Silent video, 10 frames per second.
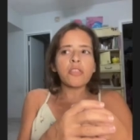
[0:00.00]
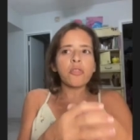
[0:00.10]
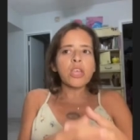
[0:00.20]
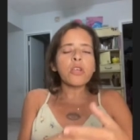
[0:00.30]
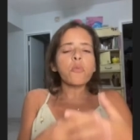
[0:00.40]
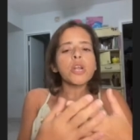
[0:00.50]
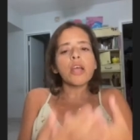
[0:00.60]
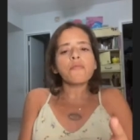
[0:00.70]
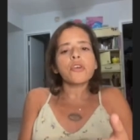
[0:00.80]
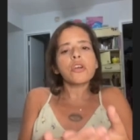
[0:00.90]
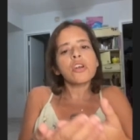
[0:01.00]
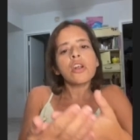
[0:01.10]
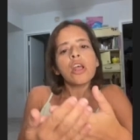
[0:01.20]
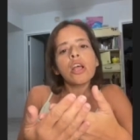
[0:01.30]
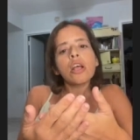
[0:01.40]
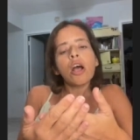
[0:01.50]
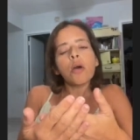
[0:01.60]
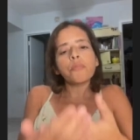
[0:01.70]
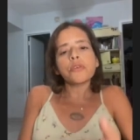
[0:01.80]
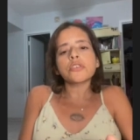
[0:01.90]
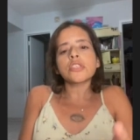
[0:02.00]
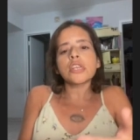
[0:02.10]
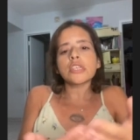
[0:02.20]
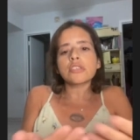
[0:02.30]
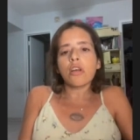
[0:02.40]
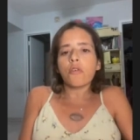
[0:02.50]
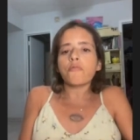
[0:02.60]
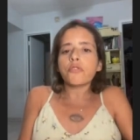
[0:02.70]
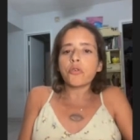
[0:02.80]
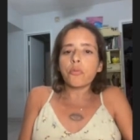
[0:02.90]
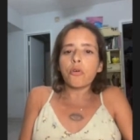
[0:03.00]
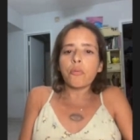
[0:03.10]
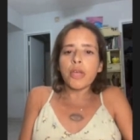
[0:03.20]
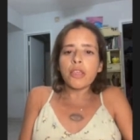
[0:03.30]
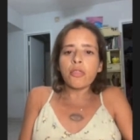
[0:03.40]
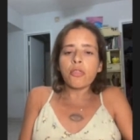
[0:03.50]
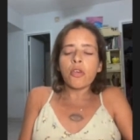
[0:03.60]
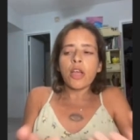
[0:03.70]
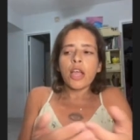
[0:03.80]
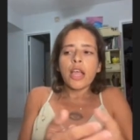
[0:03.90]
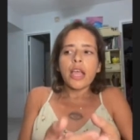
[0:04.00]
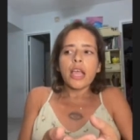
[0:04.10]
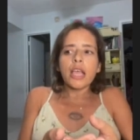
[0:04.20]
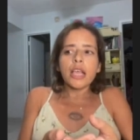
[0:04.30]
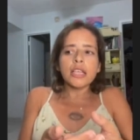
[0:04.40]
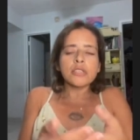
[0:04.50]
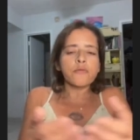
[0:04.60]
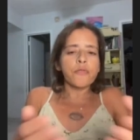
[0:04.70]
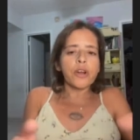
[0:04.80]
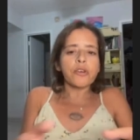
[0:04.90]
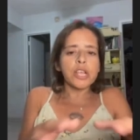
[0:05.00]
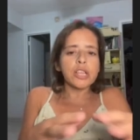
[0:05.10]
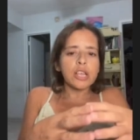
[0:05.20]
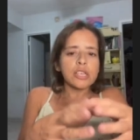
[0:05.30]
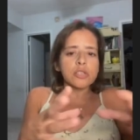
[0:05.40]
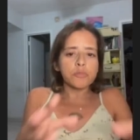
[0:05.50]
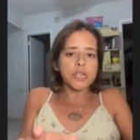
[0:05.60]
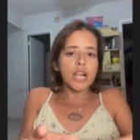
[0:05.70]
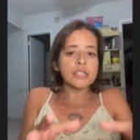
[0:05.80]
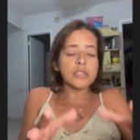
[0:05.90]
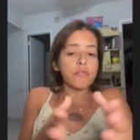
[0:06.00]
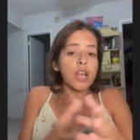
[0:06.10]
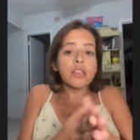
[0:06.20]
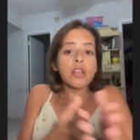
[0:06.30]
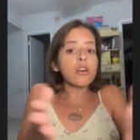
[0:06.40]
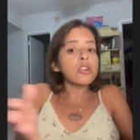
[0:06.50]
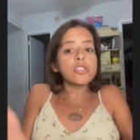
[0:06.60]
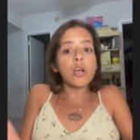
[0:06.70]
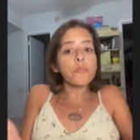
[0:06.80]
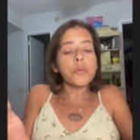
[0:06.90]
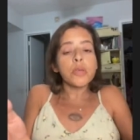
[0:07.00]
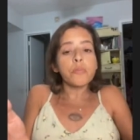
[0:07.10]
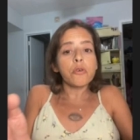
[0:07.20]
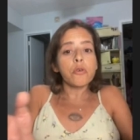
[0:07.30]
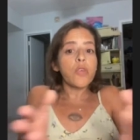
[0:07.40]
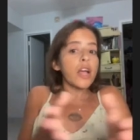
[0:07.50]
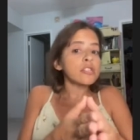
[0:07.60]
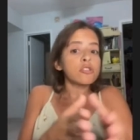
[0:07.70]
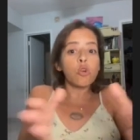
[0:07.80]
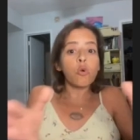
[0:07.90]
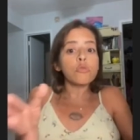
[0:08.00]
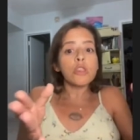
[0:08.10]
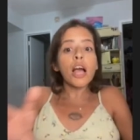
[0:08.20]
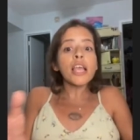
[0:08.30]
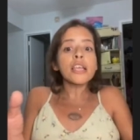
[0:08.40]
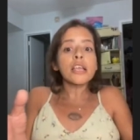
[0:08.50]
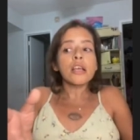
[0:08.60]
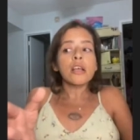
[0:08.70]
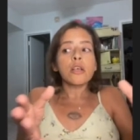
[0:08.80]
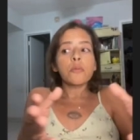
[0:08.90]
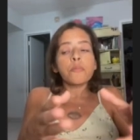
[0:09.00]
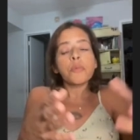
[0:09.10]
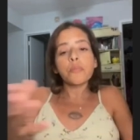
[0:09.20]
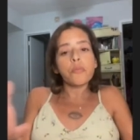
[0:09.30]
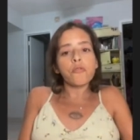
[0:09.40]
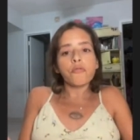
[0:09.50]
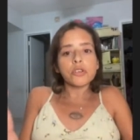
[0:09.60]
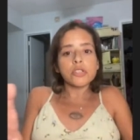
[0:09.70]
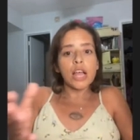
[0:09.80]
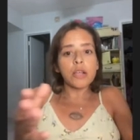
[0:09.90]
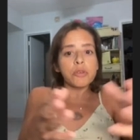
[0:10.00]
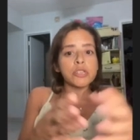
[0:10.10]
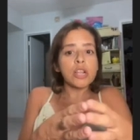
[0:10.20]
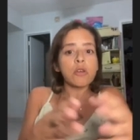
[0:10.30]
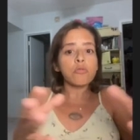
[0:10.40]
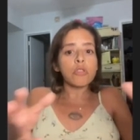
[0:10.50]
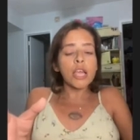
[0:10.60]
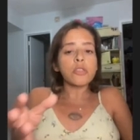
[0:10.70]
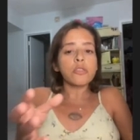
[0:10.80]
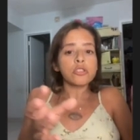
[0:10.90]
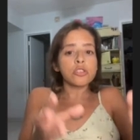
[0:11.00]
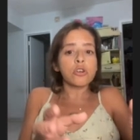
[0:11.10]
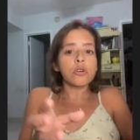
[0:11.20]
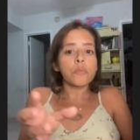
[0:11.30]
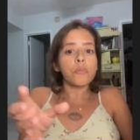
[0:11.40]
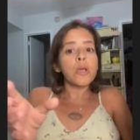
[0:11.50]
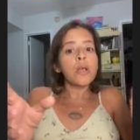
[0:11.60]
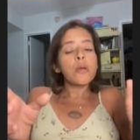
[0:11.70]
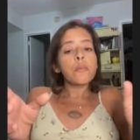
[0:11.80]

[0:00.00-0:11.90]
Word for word: I think whatever a person is comfortable with is very like subjective. Like there are some people that don't like people first language. They don't like the term